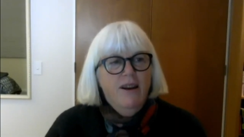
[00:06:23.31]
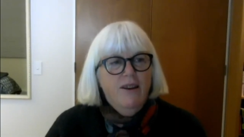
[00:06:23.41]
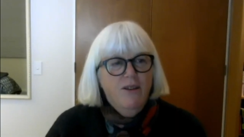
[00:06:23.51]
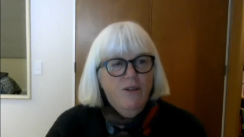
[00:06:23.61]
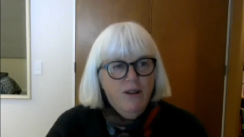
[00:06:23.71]

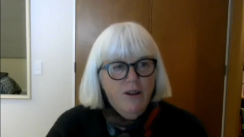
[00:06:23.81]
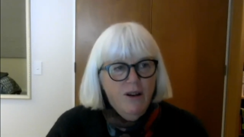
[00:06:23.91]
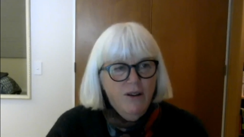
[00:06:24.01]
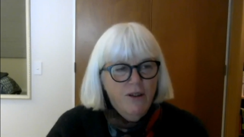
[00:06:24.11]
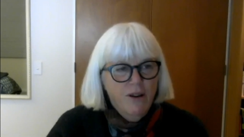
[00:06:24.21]
kia ora
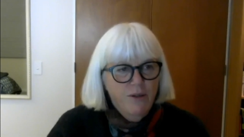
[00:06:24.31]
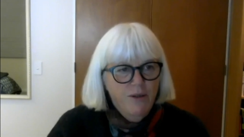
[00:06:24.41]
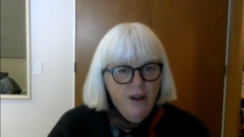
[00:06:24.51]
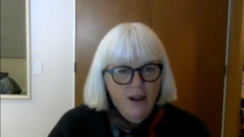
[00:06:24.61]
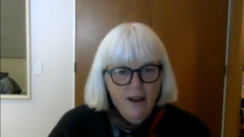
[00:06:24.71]

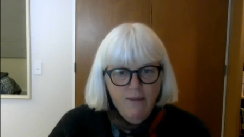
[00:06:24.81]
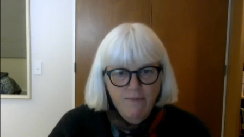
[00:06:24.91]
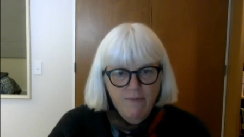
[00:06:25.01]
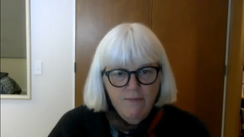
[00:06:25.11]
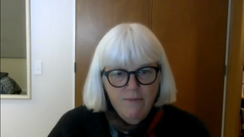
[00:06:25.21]
koutou
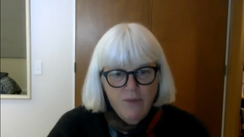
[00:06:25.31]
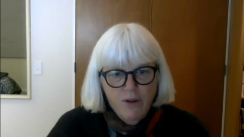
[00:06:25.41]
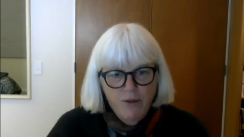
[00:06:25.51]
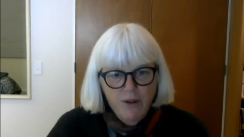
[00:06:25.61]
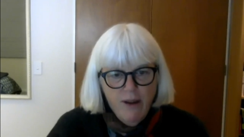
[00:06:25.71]

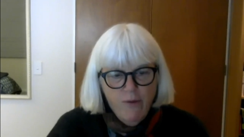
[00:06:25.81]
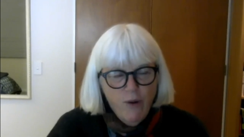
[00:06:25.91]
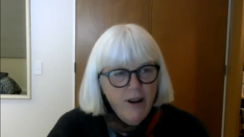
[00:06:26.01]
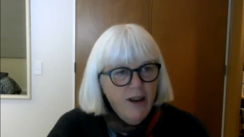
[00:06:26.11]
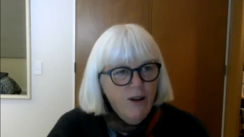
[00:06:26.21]
to
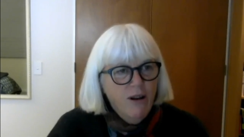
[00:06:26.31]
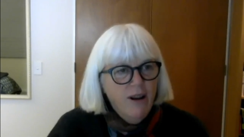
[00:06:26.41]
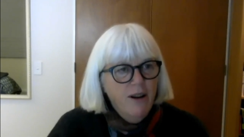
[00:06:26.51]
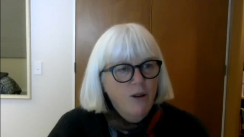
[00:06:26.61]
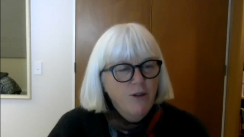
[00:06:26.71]
everyone here. I
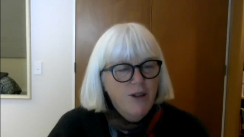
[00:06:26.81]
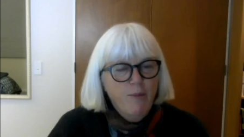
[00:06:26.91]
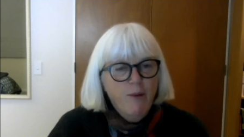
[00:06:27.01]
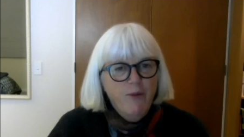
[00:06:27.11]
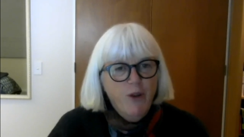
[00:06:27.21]
know
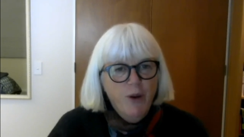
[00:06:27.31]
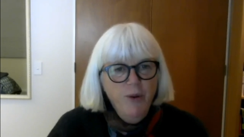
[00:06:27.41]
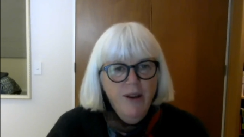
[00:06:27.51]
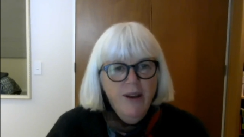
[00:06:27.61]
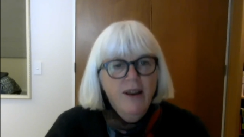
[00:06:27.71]
some of you,